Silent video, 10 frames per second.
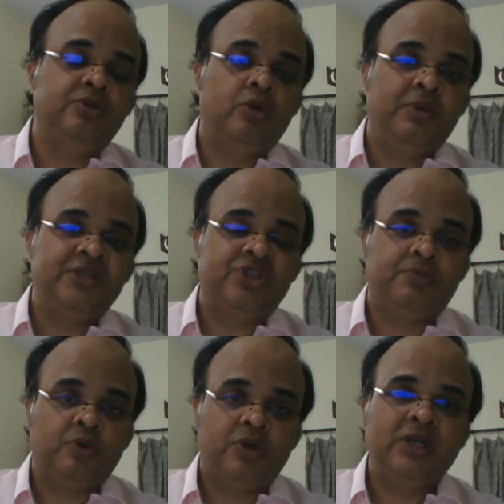domestic
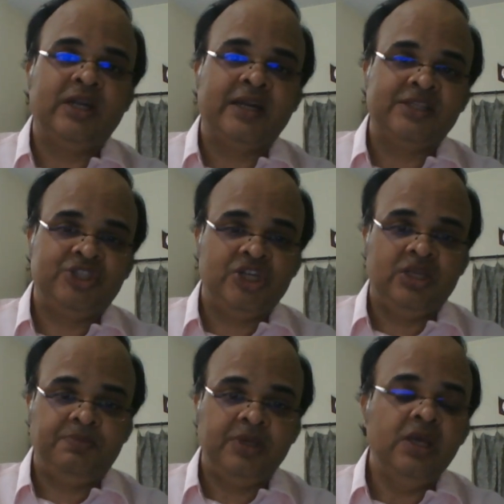product, that is
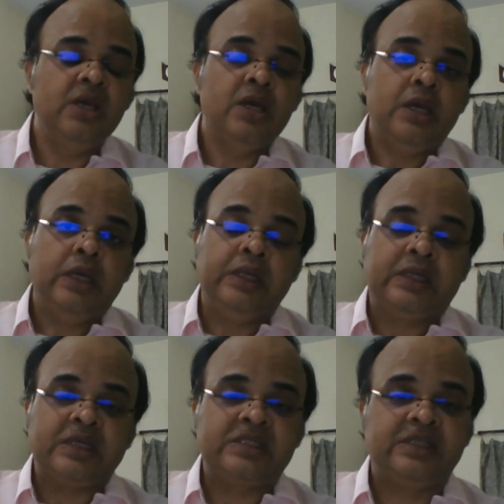GDP,
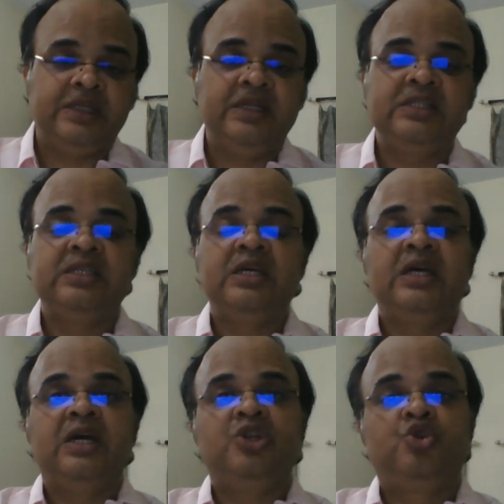interest rates,
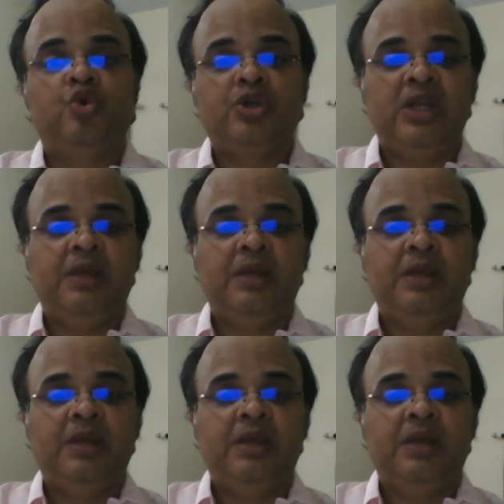total